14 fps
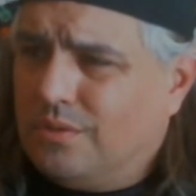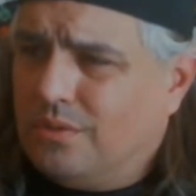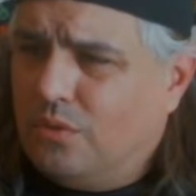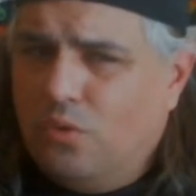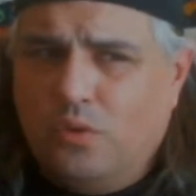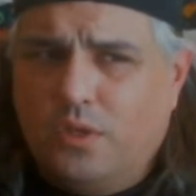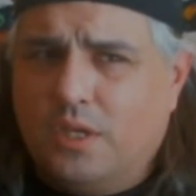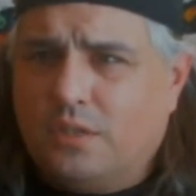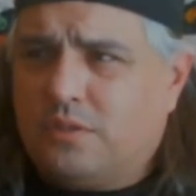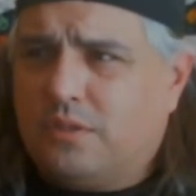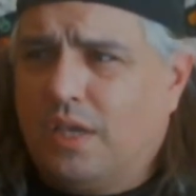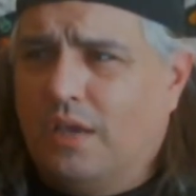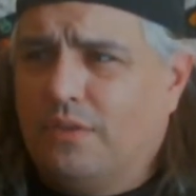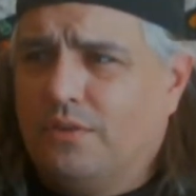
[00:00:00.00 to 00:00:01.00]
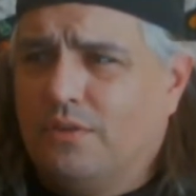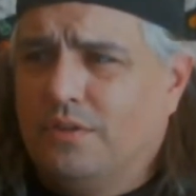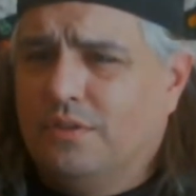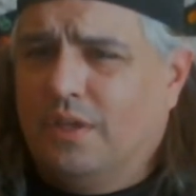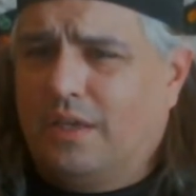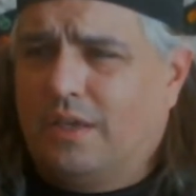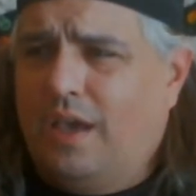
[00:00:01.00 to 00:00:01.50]
Who gets together and
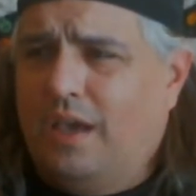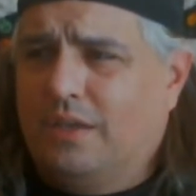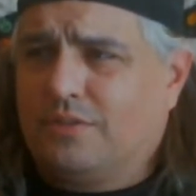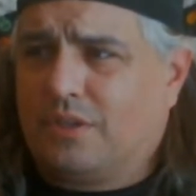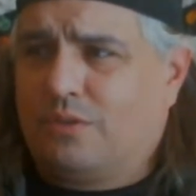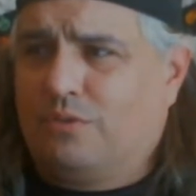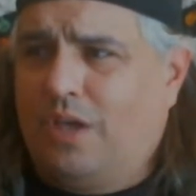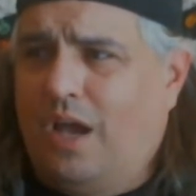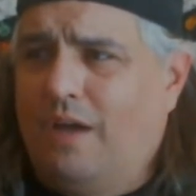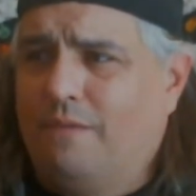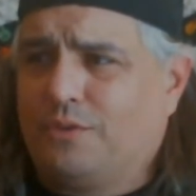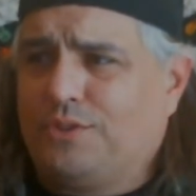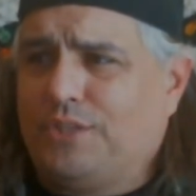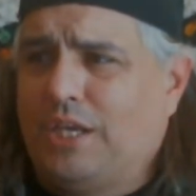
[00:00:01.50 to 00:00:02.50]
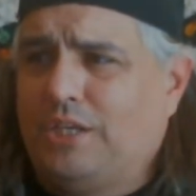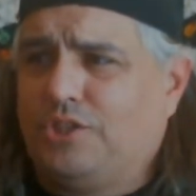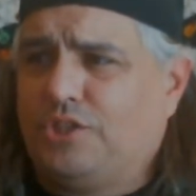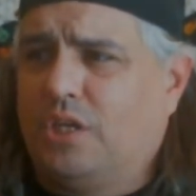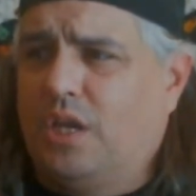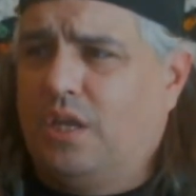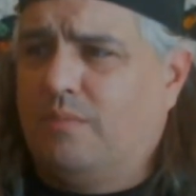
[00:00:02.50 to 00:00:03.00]
like has a conversation
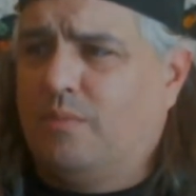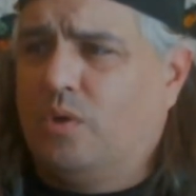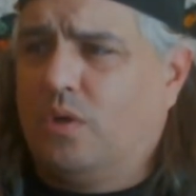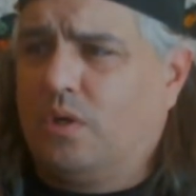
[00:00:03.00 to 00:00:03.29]
anymore?